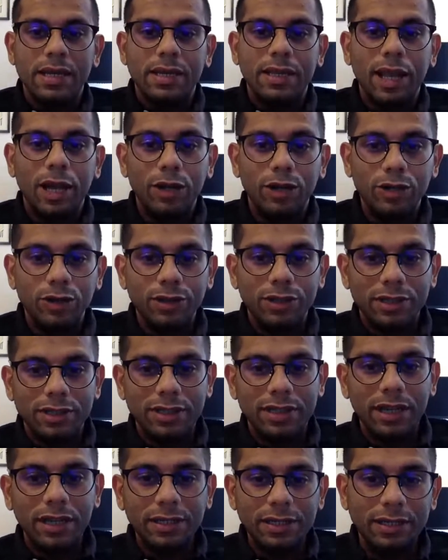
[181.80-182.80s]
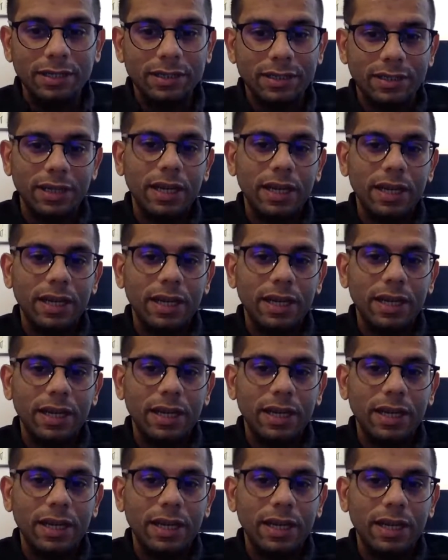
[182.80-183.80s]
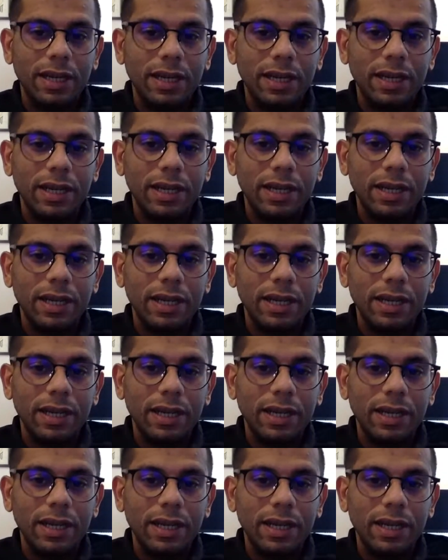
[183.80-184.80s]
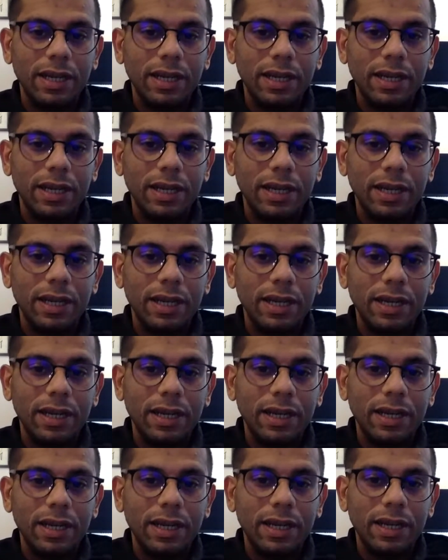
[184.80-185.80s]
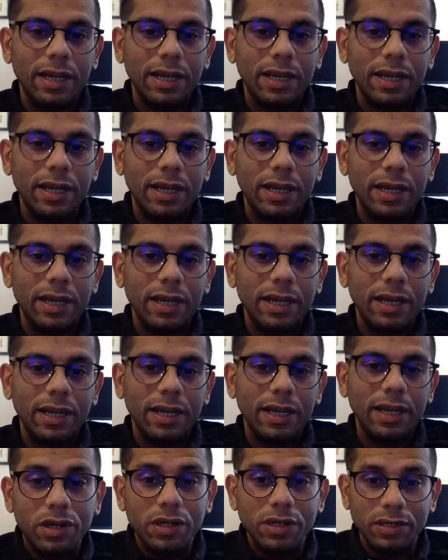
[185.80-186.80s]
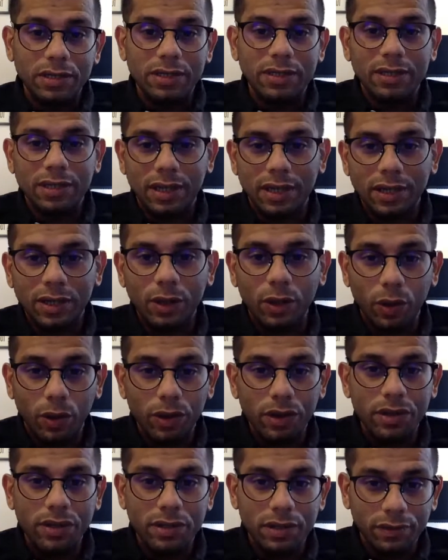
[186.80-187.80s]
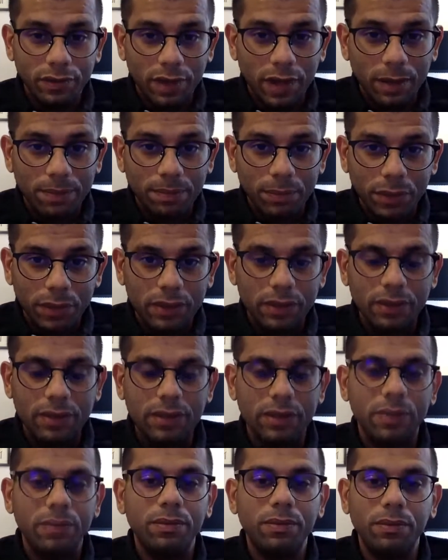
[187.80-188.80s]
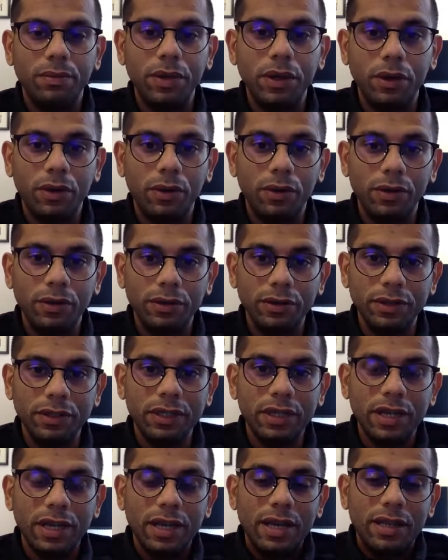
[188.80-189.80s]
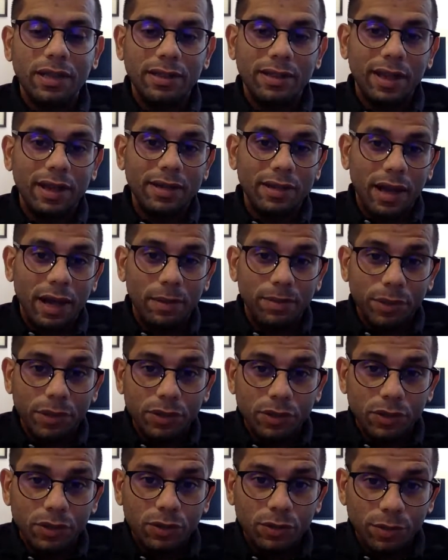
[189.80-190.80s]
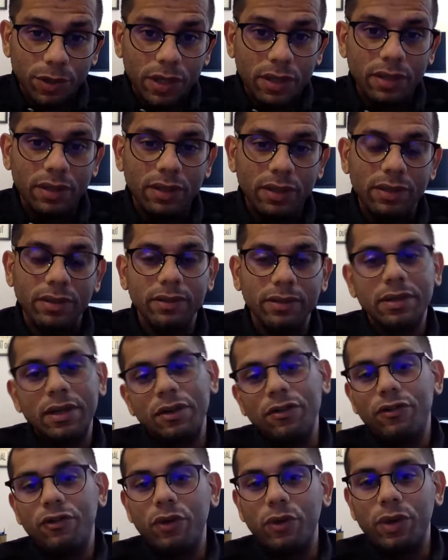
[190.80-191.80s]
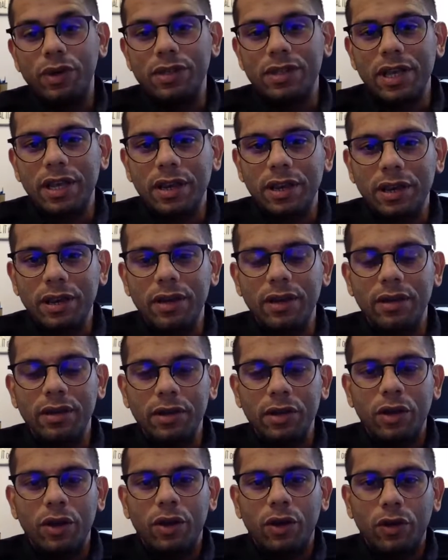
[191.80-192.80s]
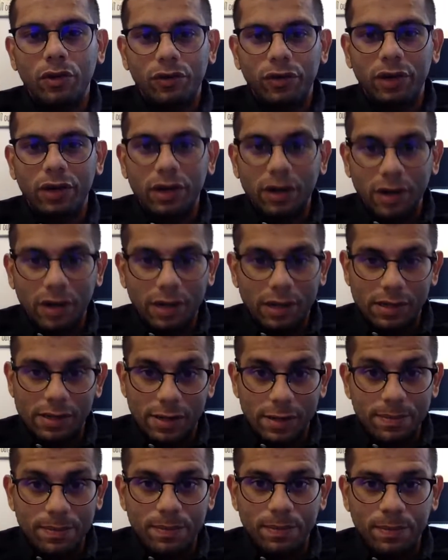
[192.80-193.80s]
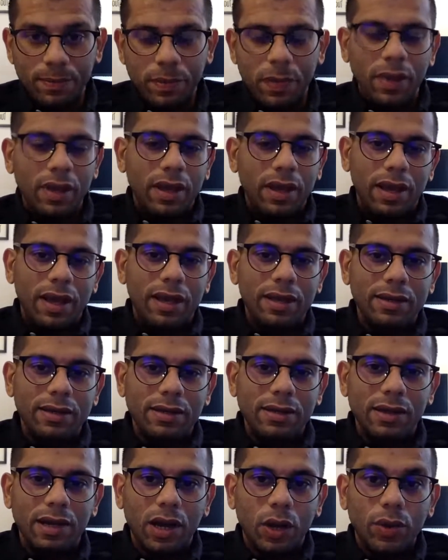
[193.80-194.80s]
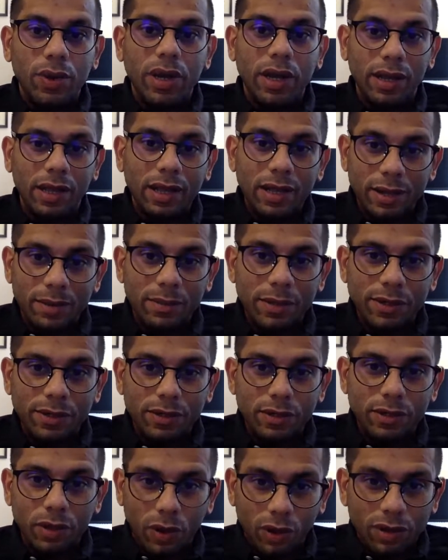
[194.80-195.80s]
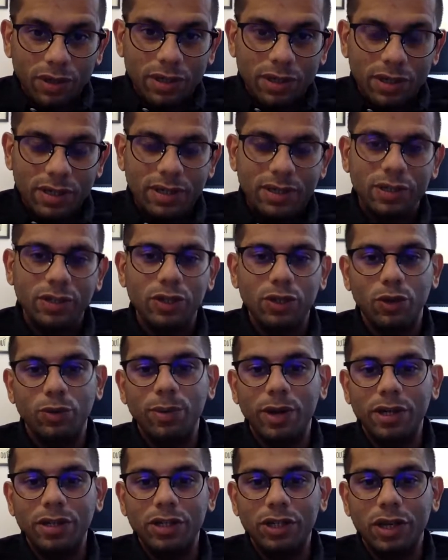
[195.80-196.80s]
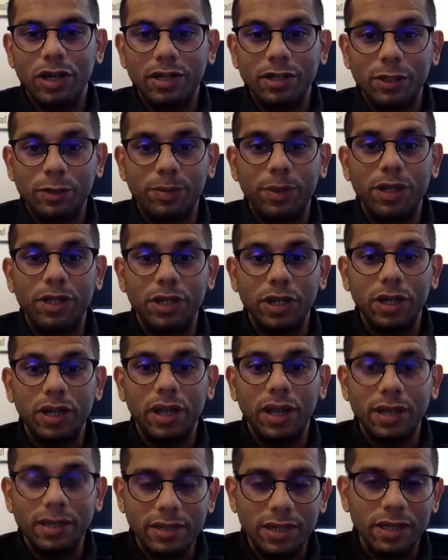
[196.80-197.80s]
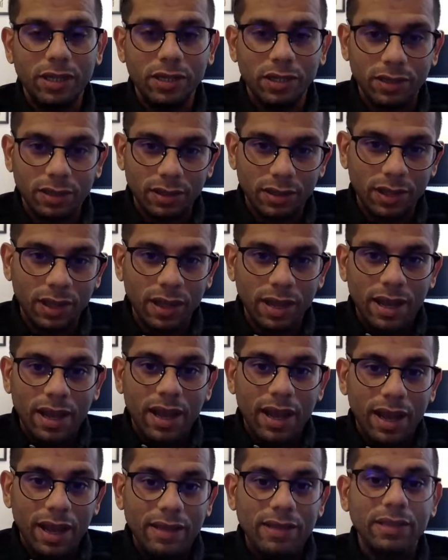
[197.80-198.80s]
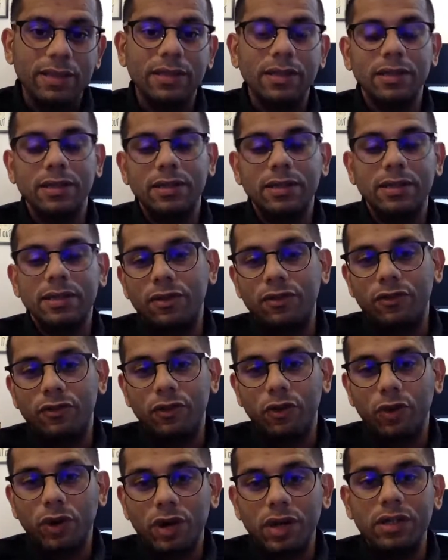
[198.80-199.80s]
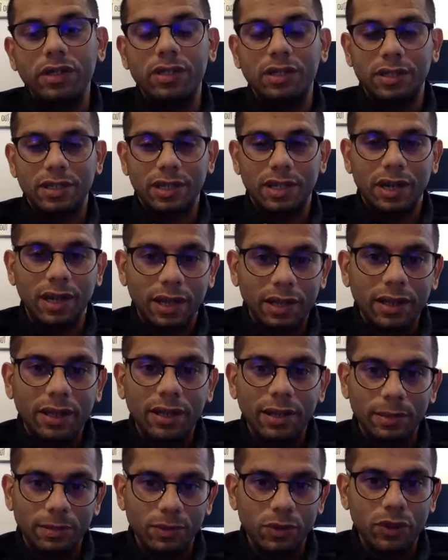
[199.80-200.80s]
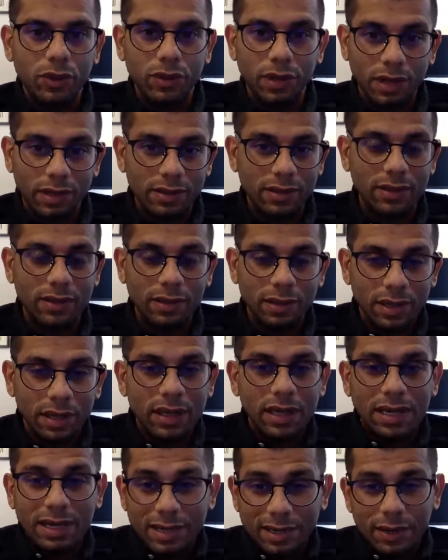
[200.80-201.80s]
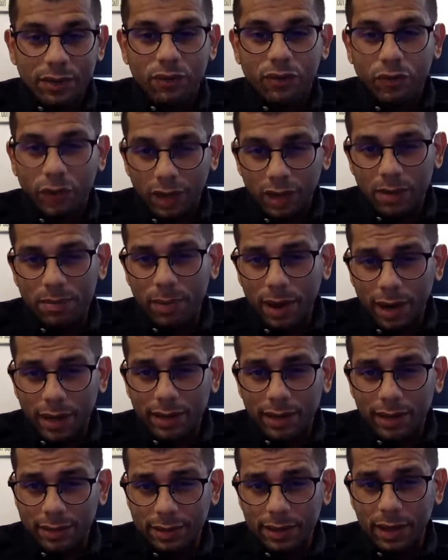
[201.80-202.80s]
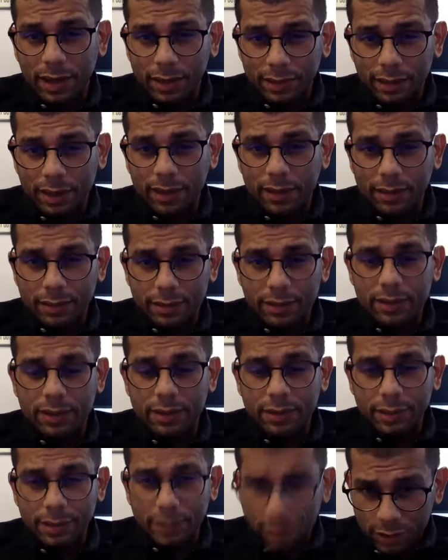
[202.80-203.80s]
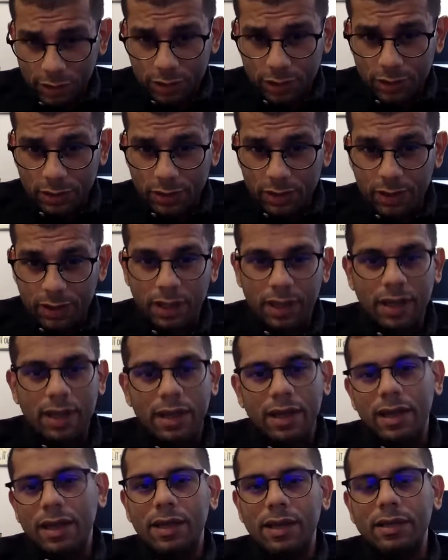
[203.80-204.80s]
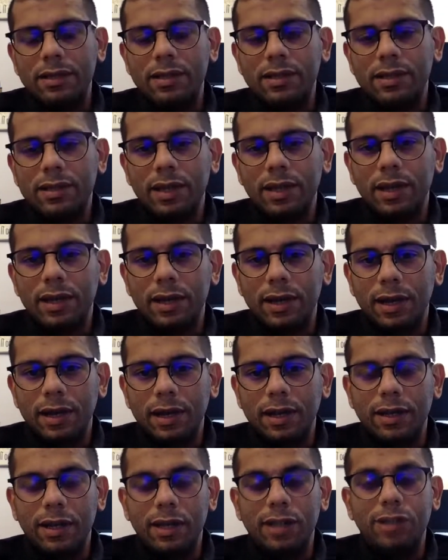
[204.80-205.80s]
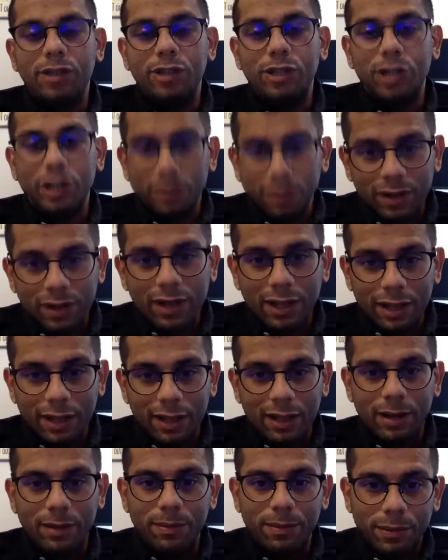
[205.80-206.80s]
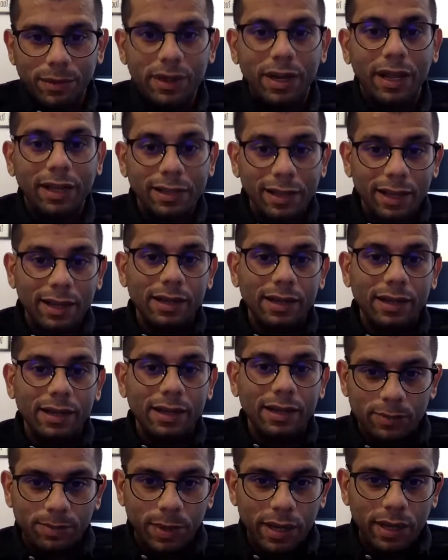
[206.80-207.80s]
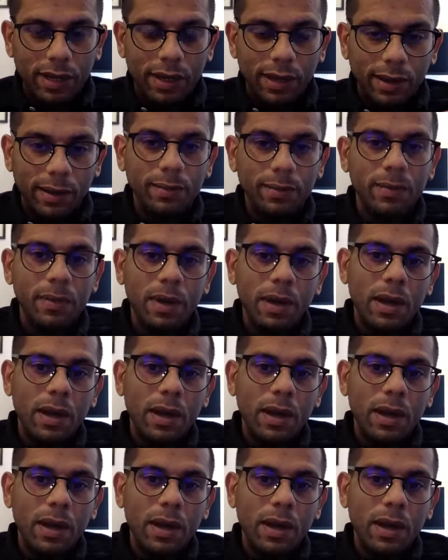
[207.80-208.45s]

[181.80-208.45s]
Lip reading: now to set the stage, let me just briefly talk to you about what is law and development, because that happens to be the focus area of our LLM. And our LLM is not so much a specialization as it is a focused LLM. So there's a very minor technical distinction. It's a general LLM, technically speaking,